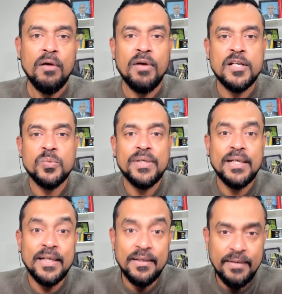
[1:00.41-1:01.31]
Once we
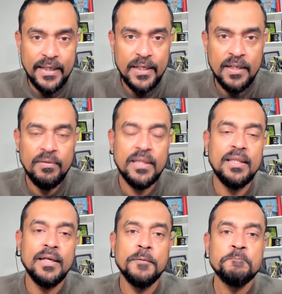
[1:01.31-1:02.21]
agreed with
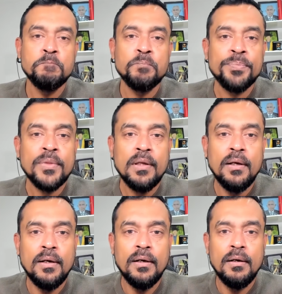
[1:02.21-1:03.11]
the
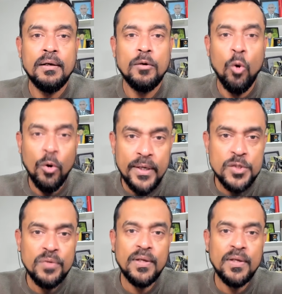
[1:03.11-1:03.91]
owners of the